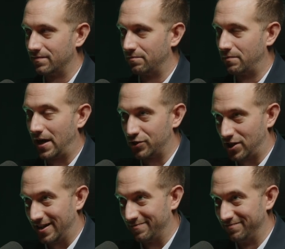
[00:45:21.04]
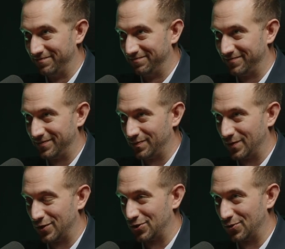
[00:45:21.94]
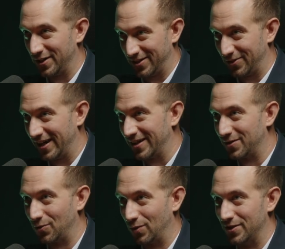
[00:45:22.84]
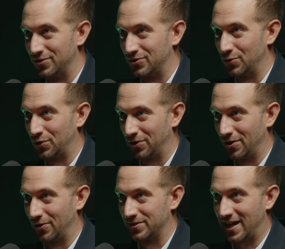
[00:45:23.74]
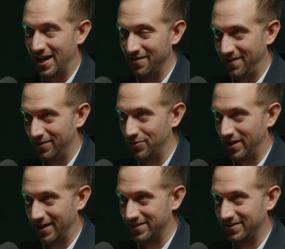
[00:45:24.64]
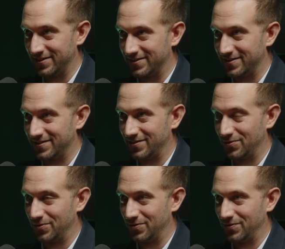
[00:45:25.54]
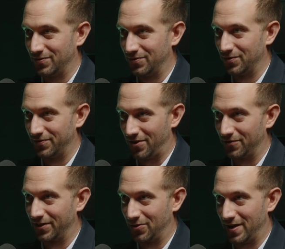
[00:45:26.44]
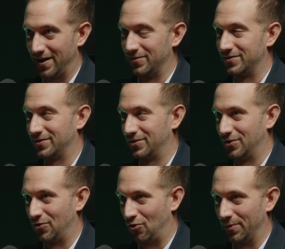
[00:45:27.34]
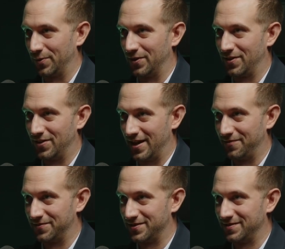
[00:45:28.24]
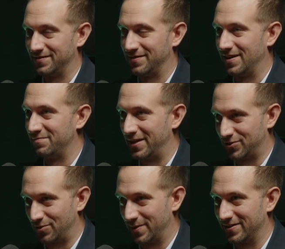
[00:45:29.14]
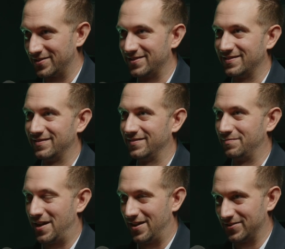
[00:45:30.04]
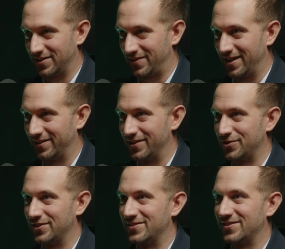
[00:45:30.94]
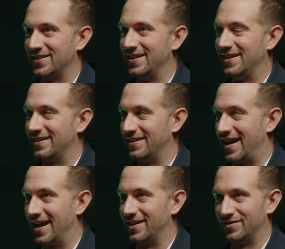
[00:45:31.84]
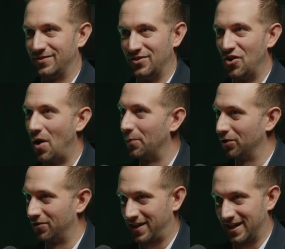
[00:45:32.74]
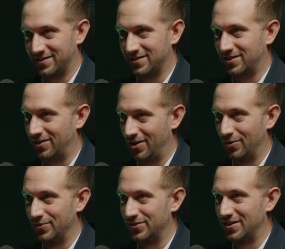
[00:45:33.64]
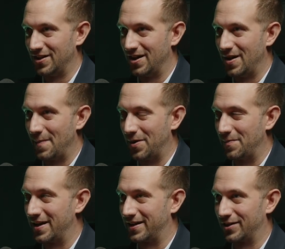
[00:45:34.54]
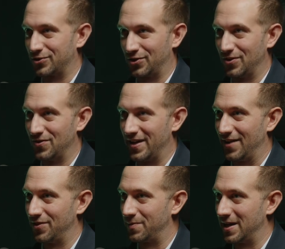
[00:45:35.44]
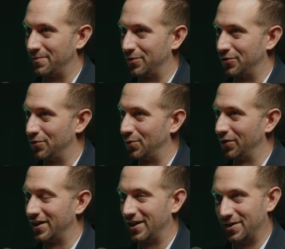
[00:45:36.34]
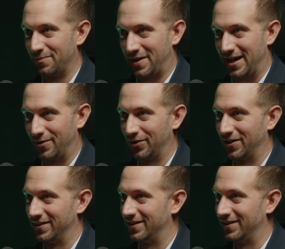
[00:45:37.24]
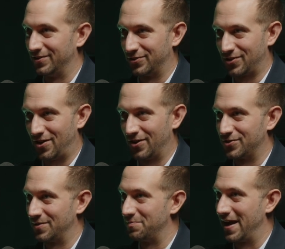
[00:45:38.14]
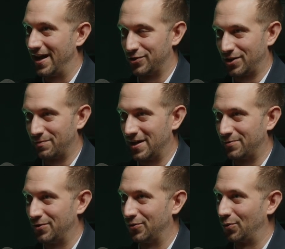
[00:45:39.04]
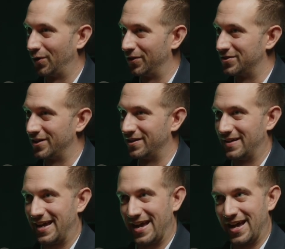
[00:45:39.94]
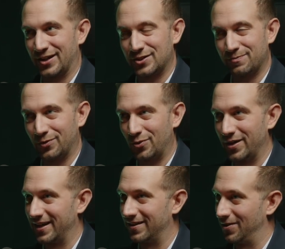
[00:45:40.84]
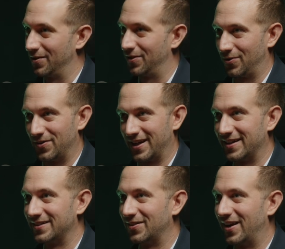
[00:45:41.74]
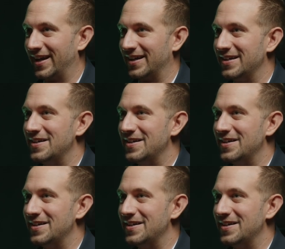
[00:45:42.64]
My job, to reiterate, was to close high-value cases revolving around corporate theft, embezzlement, policy violations, not number of cases closed, but making sure that the people who were in power and in charge and managing people weren't exploiting their authority, right?